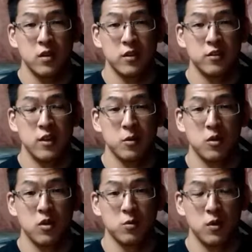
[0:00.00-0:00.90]
And the same
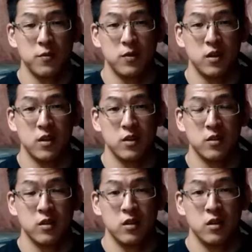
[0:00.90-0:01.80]
goes with uh,
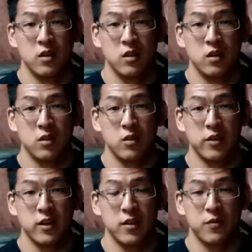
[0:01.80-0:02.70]

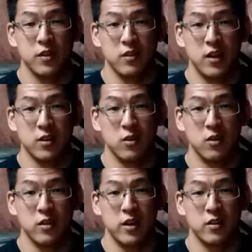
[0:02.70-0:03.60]
looking at
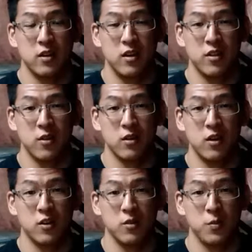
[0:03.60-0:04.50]
vitiligo and other
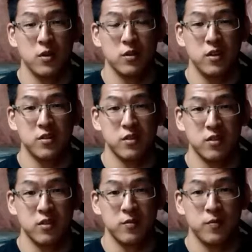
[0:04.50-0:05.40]
autoimmune
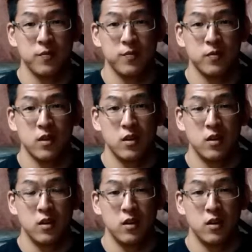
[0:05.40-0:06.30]
conditions.
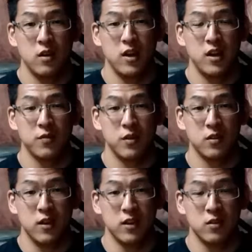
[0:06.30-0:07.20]
I have
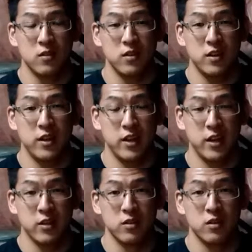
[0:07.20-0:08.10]
vitiligo
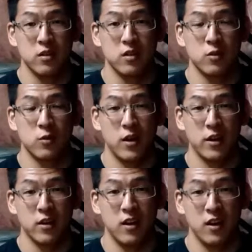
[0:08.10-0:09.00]
and
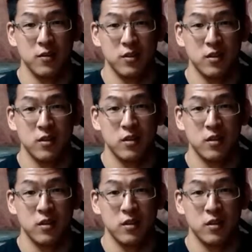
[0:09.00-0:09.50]
chronic hives,